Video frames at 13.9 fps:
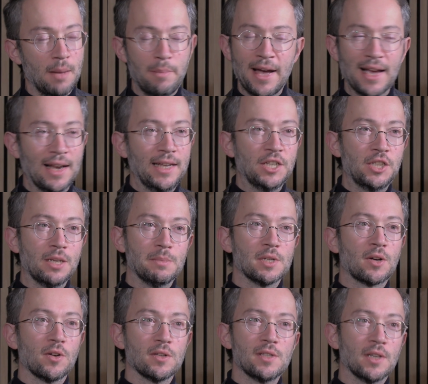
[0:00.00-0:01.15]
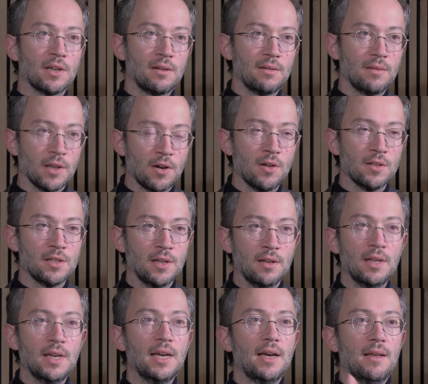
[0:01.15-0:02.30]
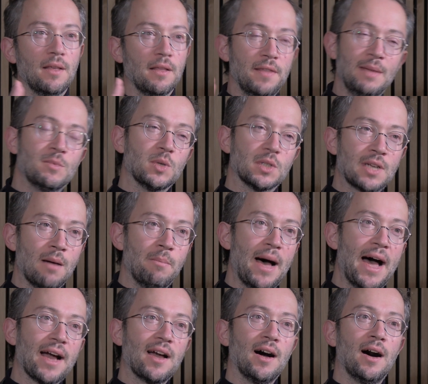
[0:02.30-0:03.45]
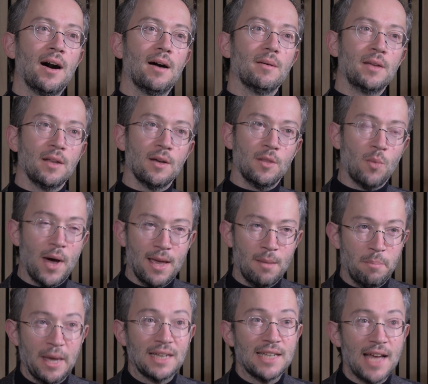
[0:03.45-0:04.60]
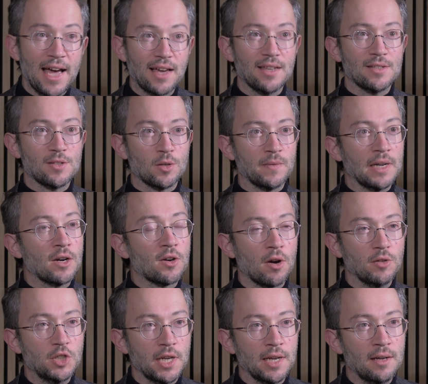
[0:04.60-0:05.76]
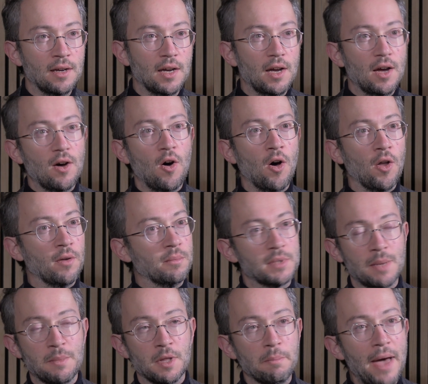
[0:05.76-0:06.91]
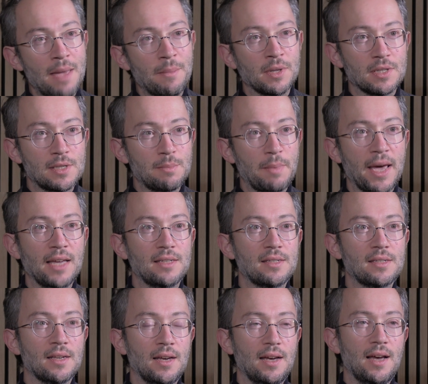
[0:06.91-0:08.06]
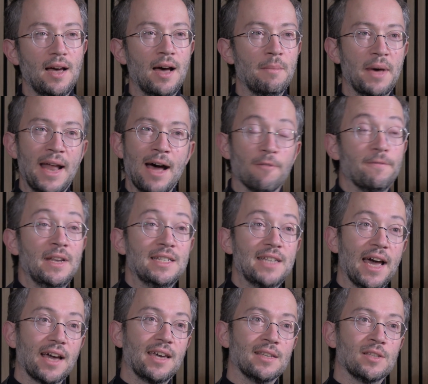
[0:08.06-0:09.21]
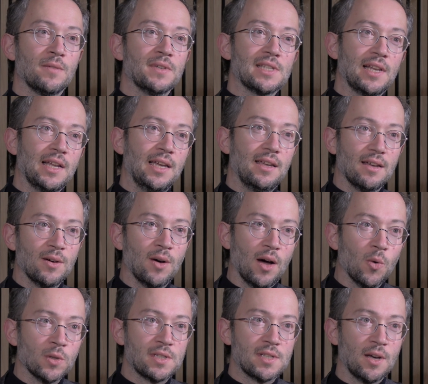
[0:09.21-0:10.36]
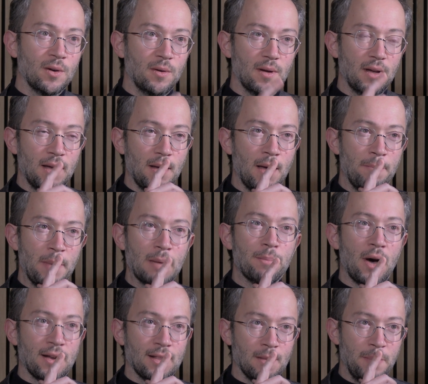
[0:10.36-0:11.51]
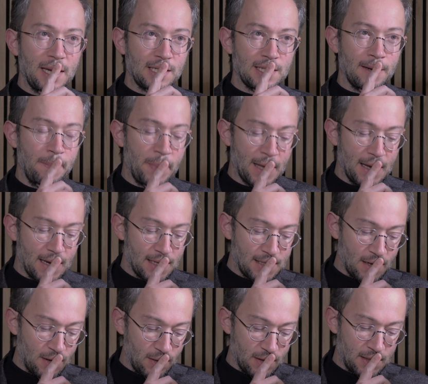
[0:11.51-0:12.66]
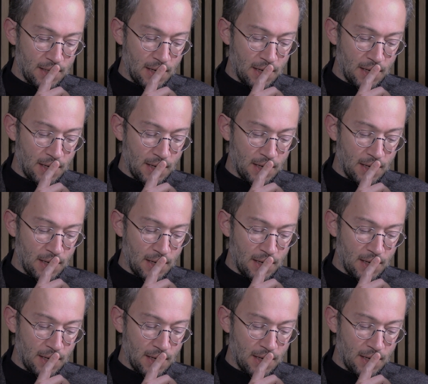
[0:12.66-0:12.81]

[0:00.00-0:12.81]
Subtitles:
bank leaderships across the continent, the themes which come back are the way big tech is sort of encroaching on some of the payments space, and how fintech is obviously also a big part of the picture. So